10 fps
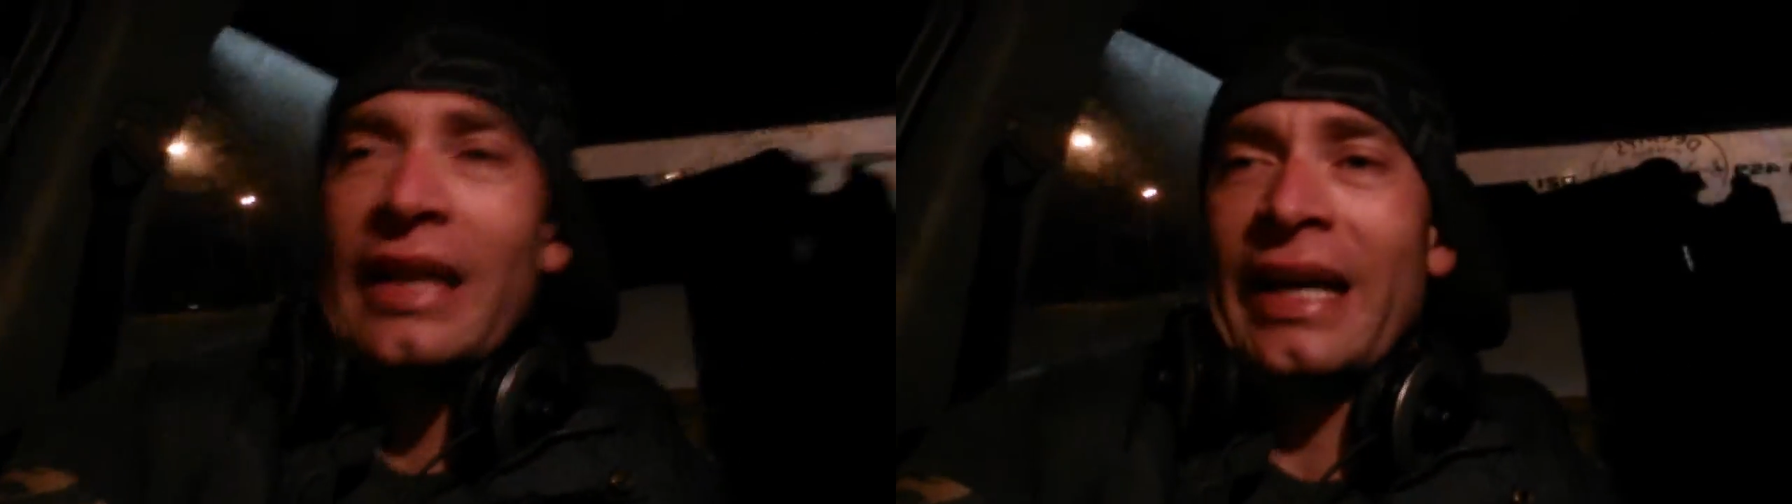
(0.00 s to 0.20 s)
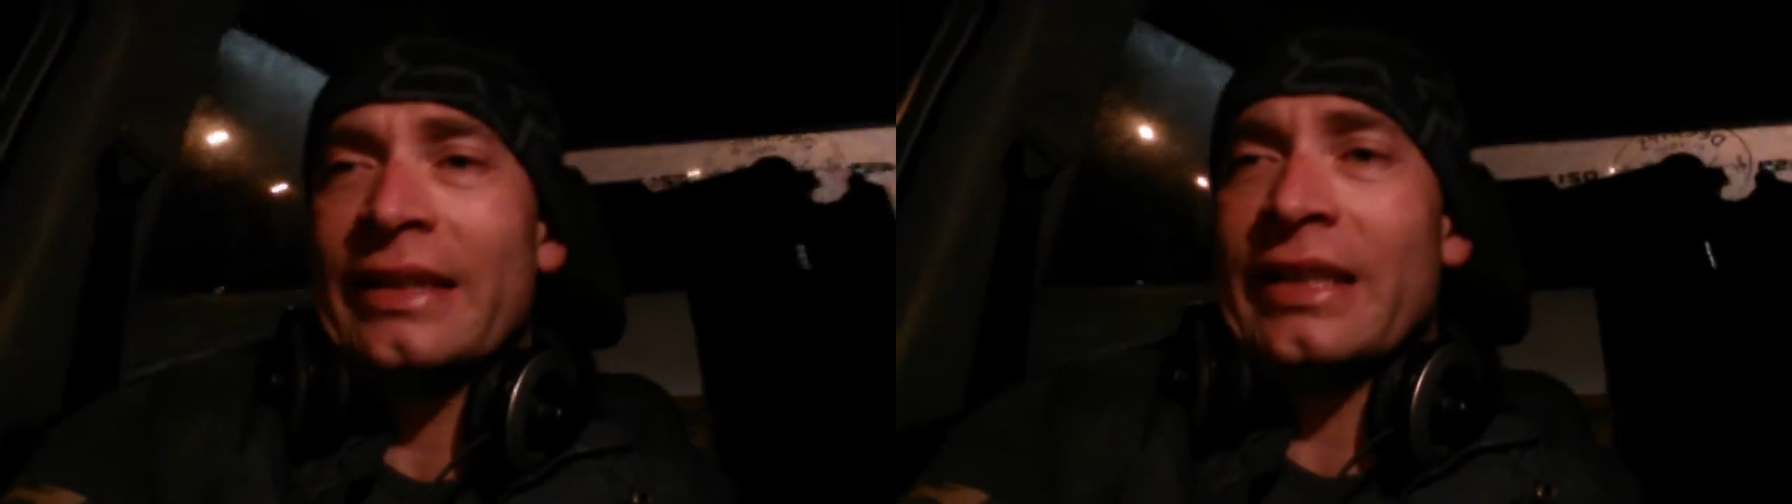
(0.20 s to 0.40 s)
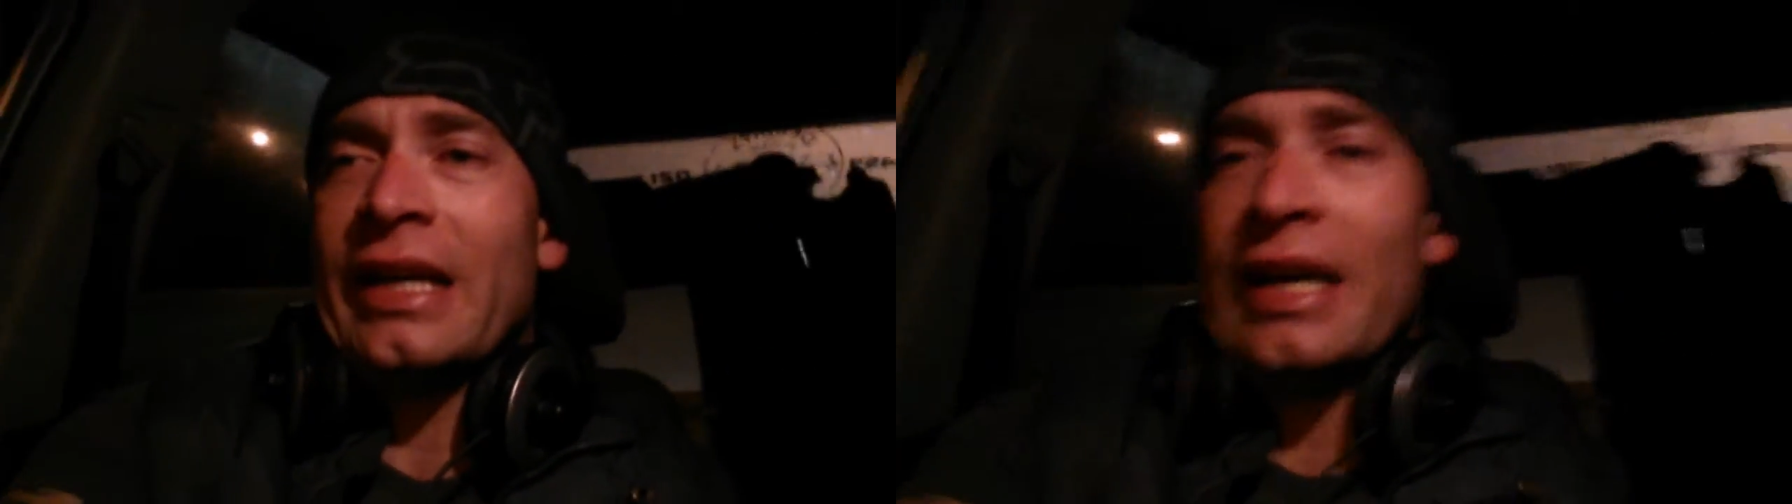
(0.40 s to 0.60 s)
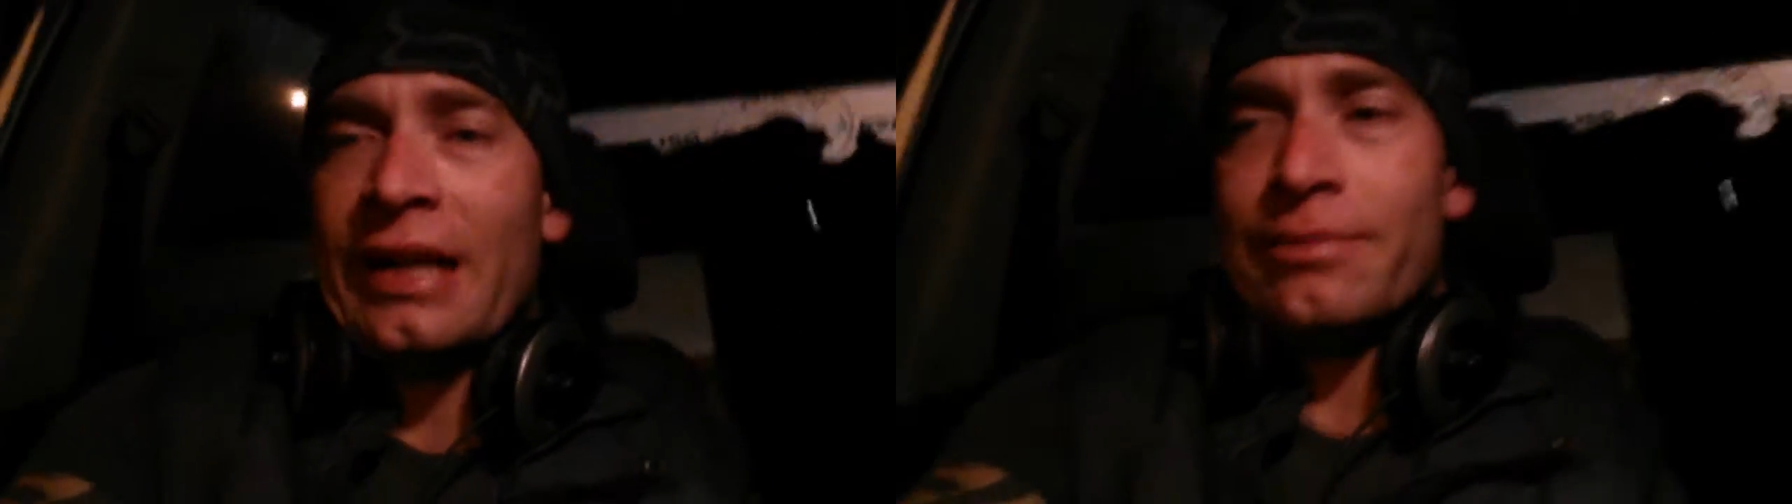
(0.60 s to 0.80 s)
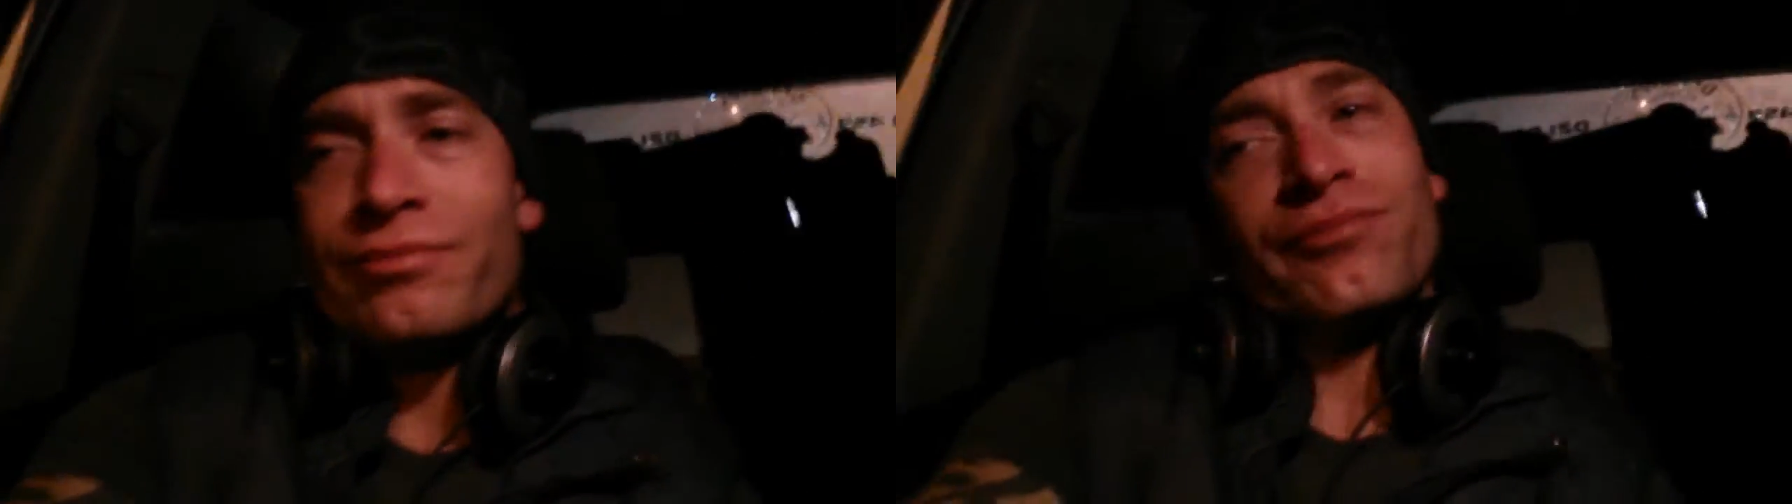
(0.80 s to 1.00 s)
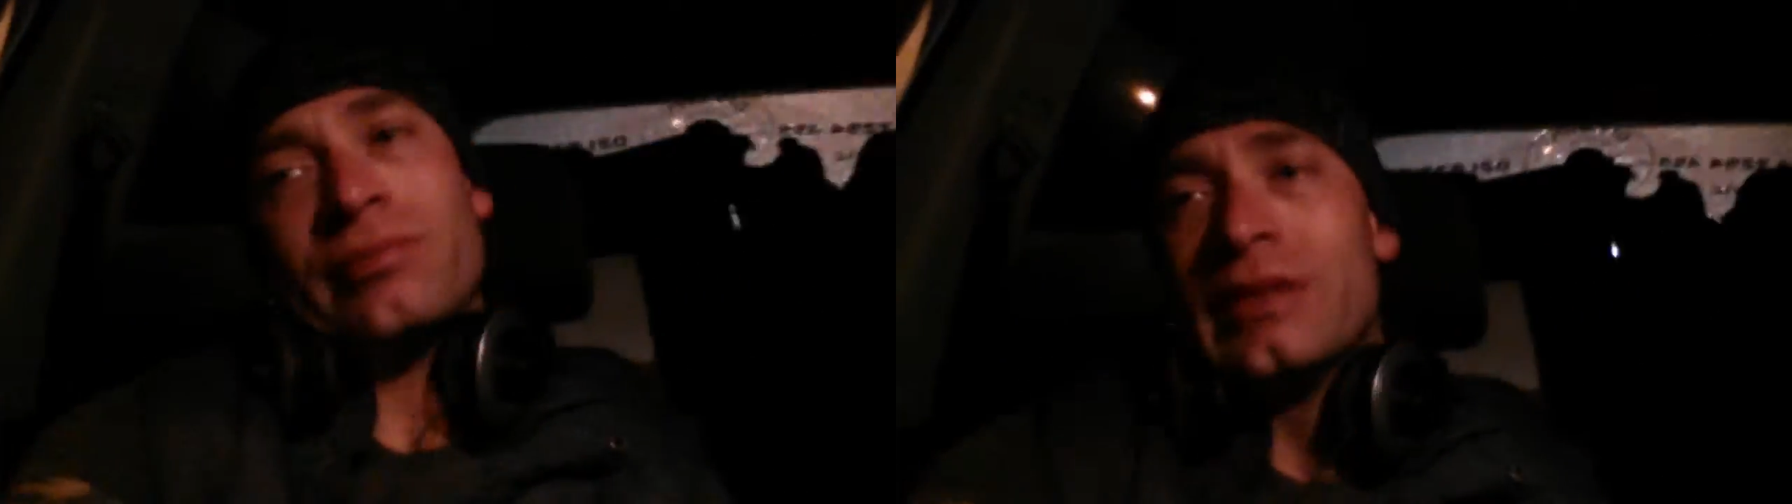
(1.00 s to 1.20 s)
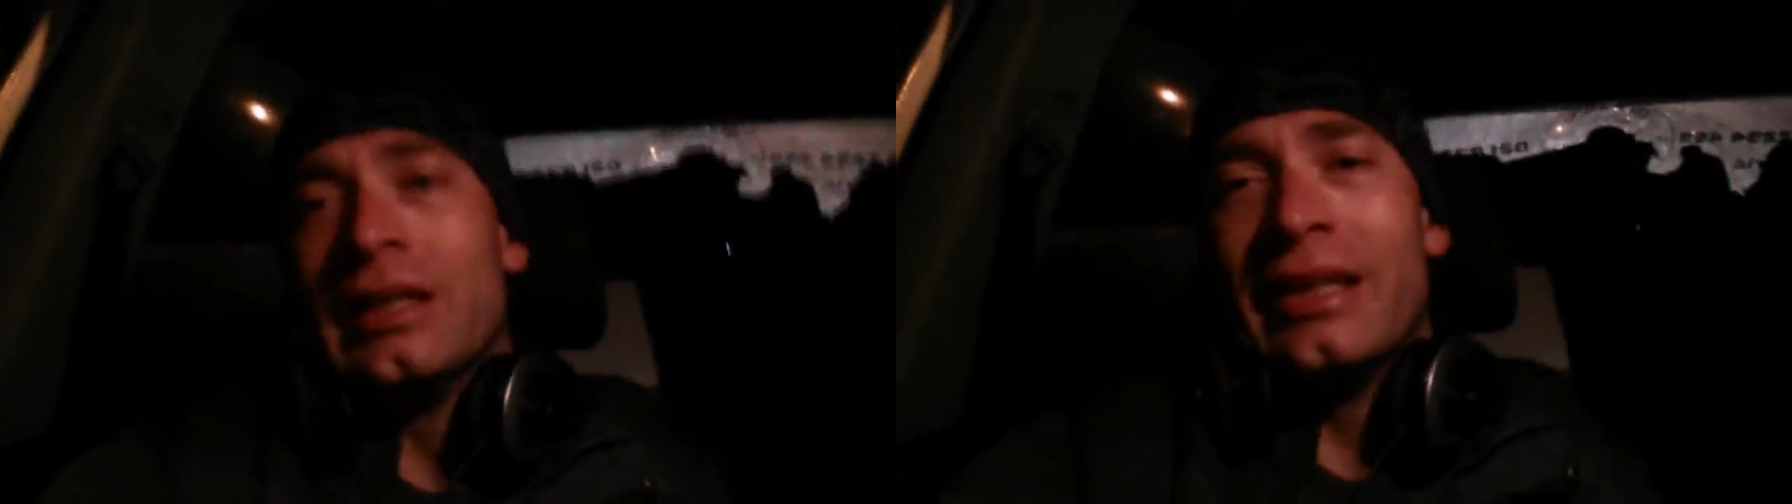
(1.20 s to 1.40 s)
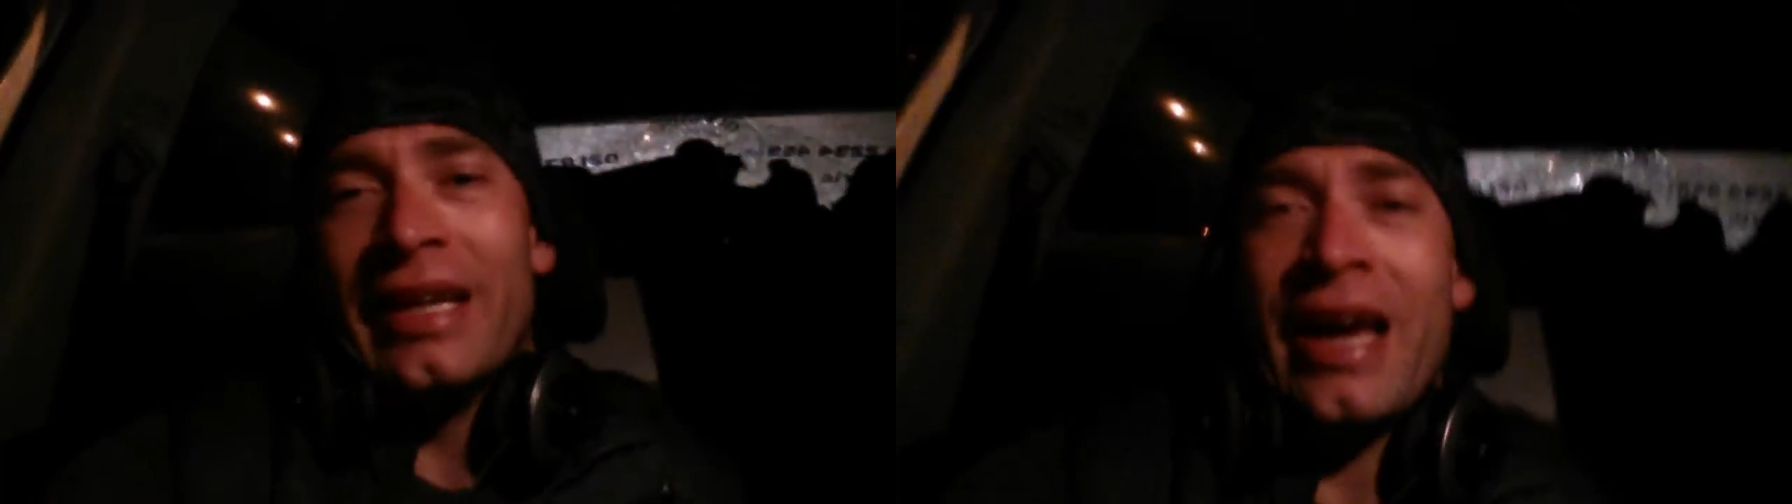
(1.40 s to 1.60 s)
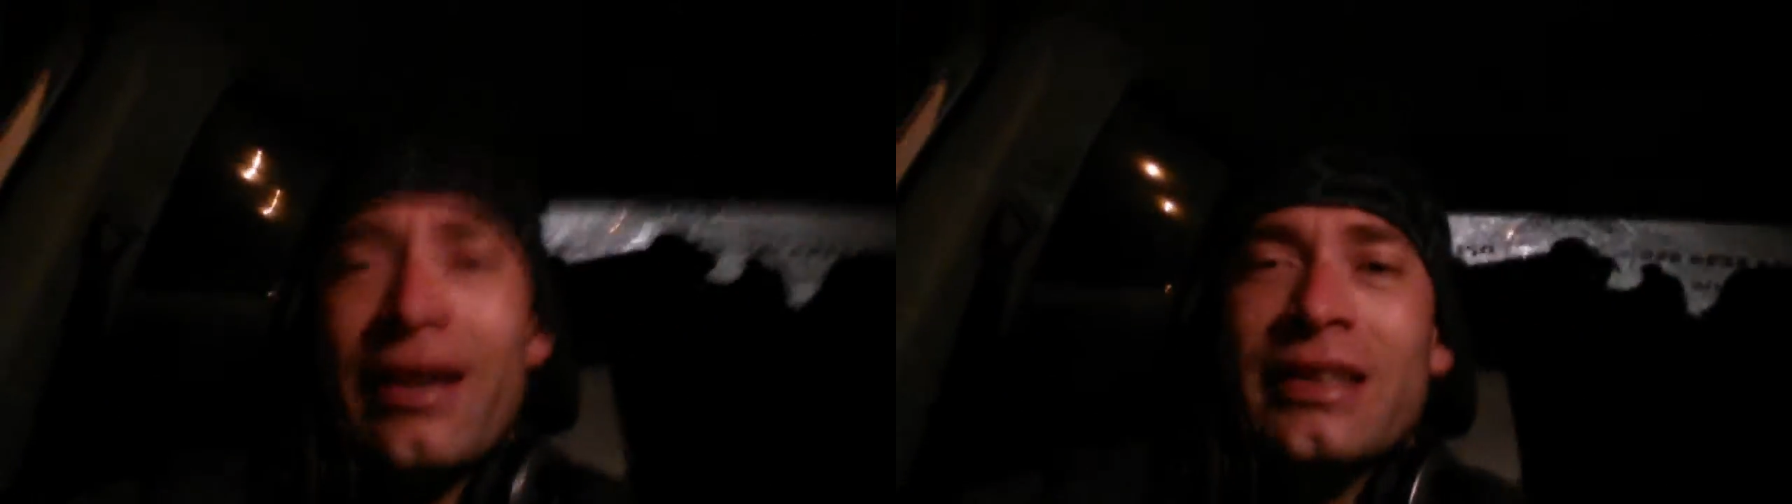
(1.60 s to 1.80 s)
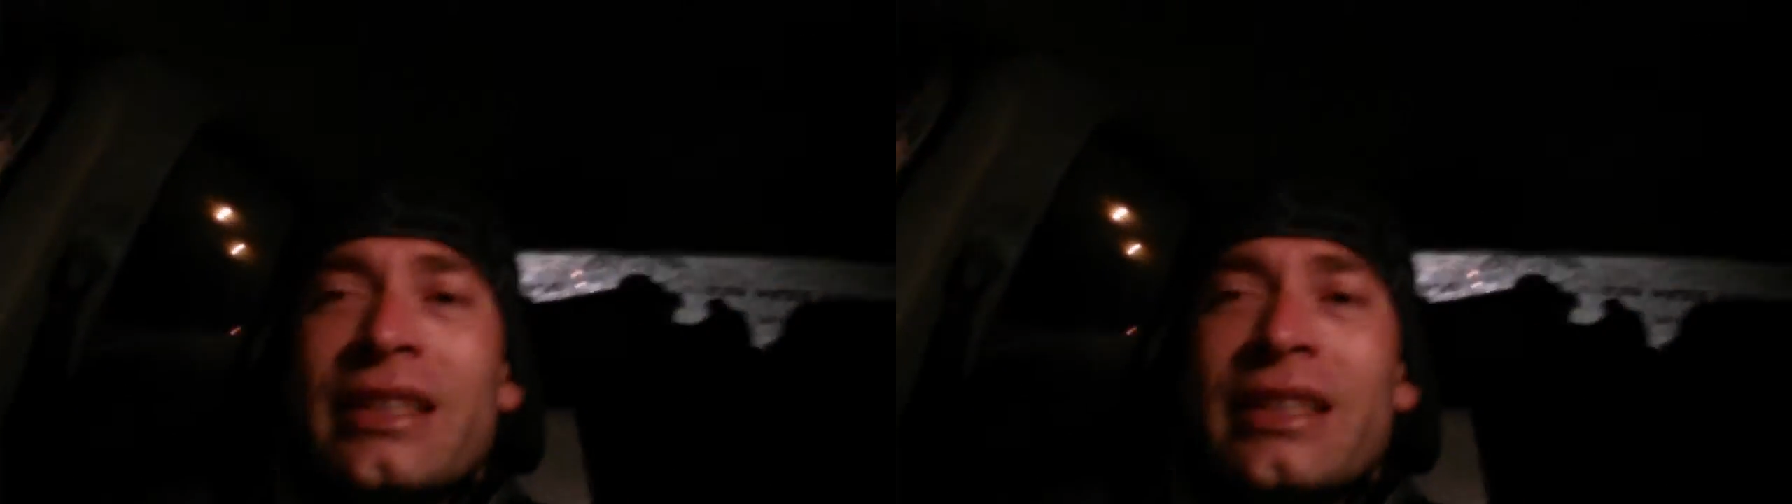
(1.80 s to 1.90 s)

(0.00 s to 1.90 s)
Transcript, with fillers: And um, yeah